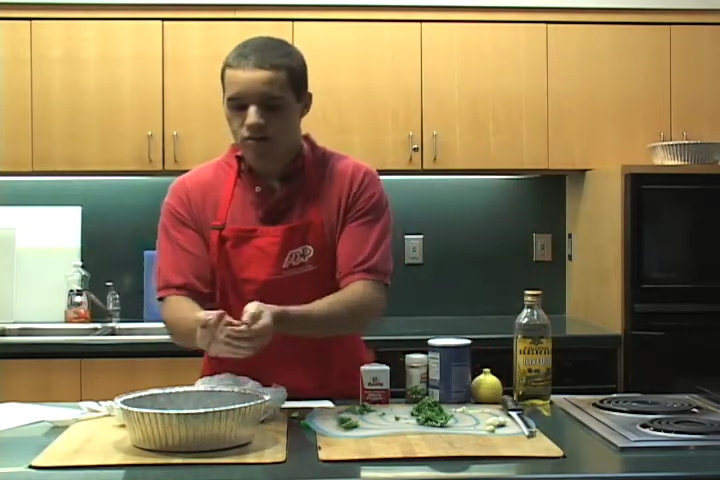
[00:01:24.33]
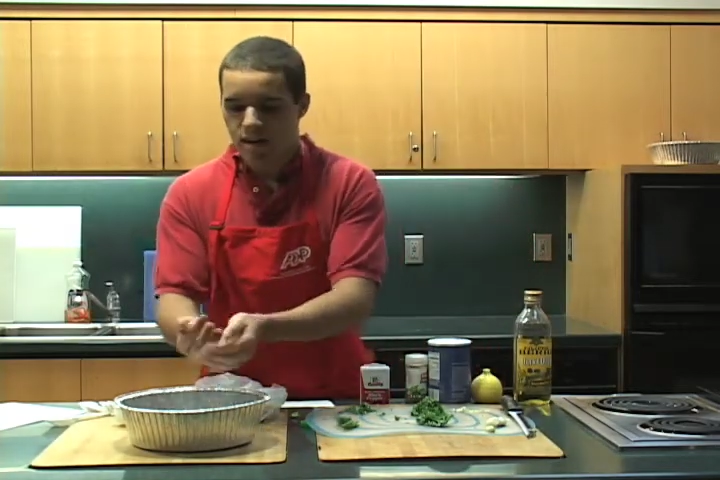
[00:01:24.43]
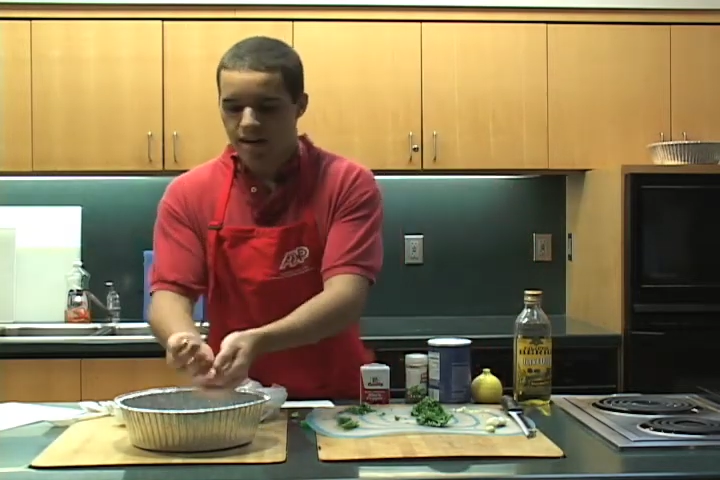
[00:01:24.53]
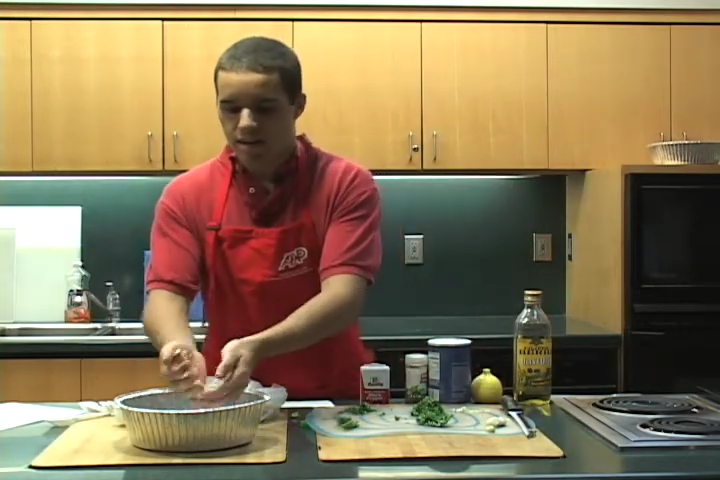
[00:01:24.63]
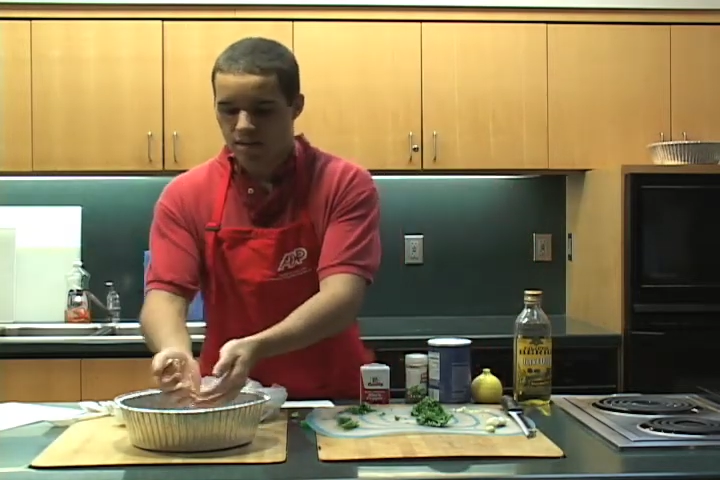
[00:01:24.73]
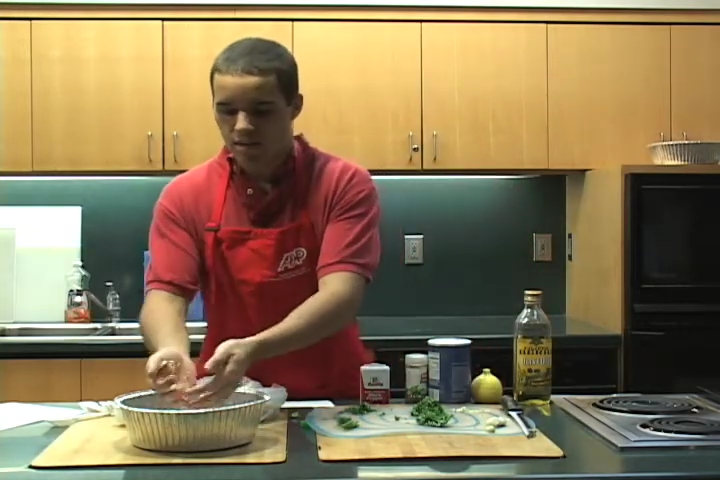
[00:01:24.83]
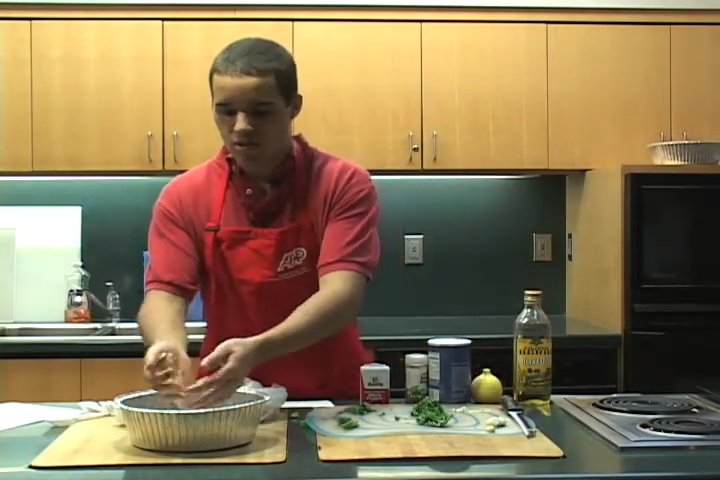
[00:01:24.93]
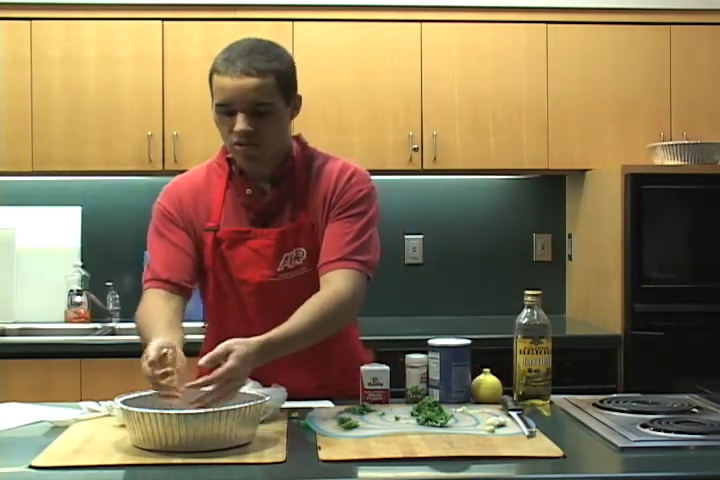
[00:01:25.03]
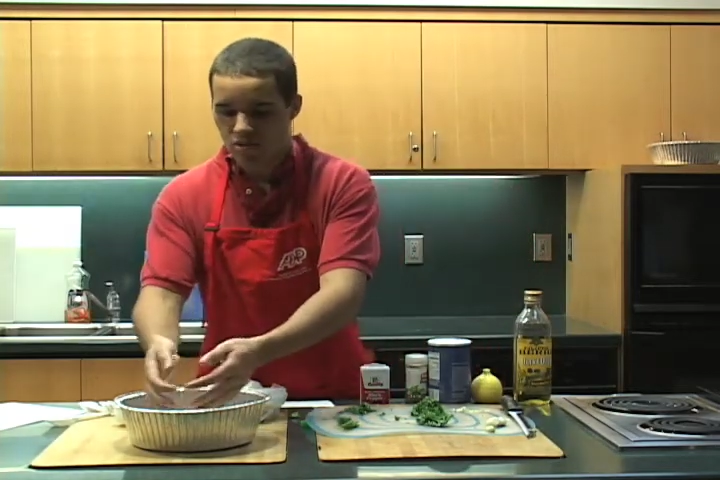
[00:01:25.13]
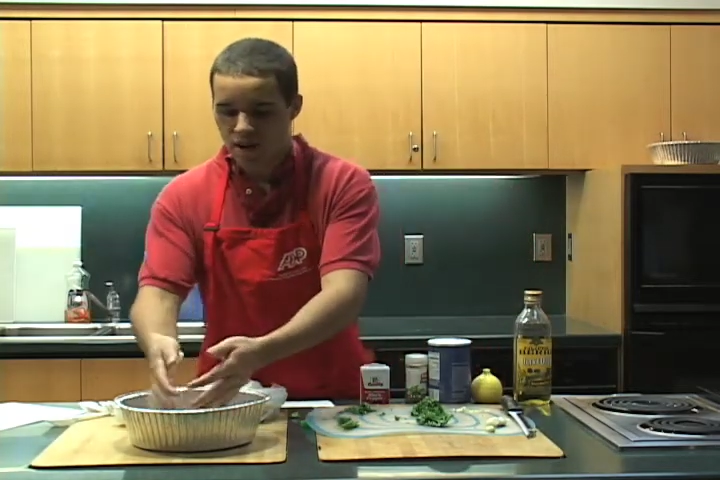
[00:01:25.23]
can, and then
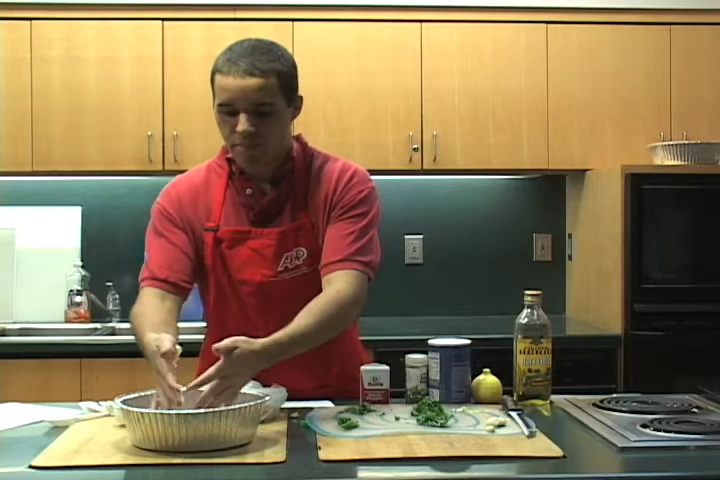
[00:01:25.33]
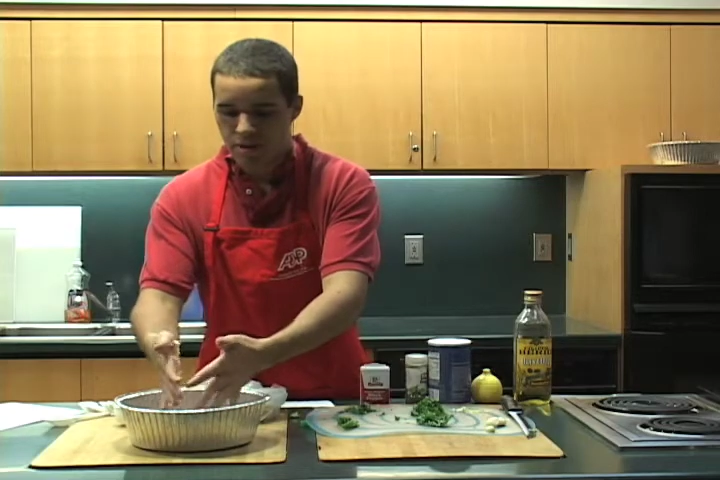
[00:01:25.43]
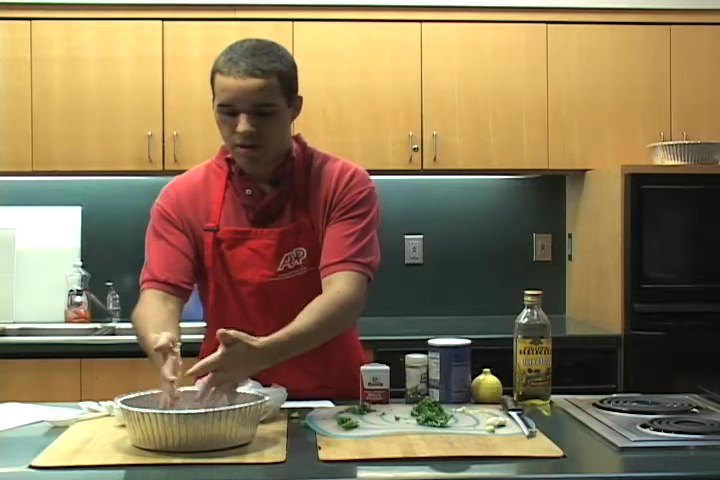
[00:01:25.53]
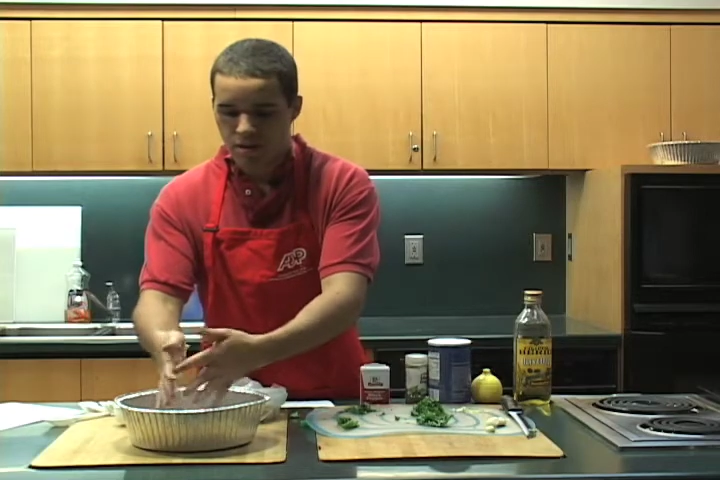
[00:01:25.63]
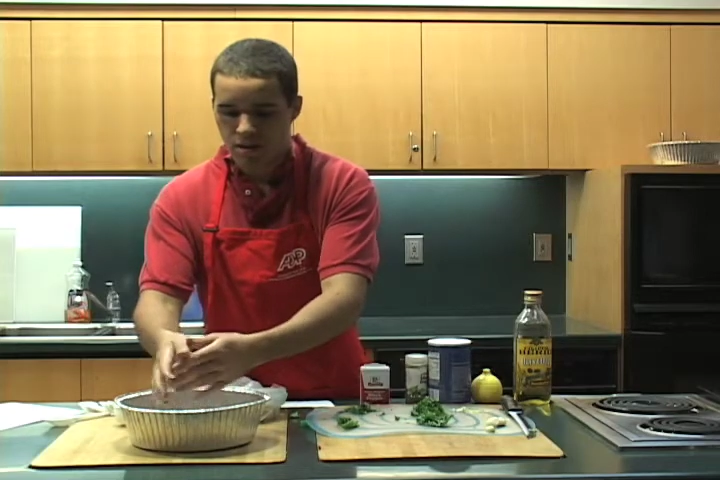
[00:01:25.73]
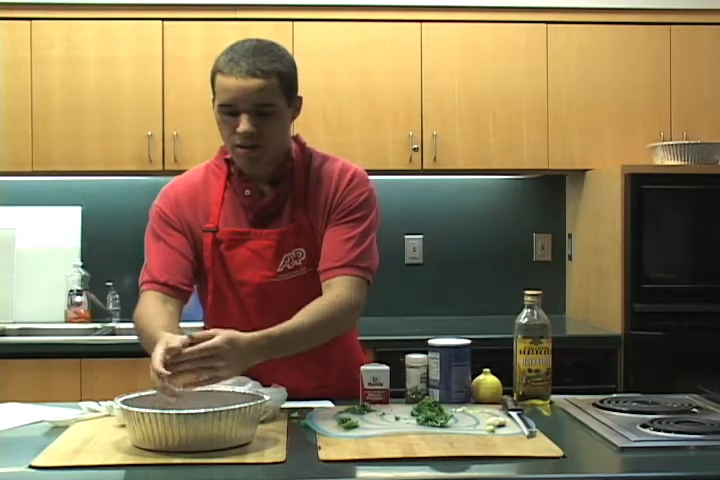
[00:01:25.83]
just drop it in.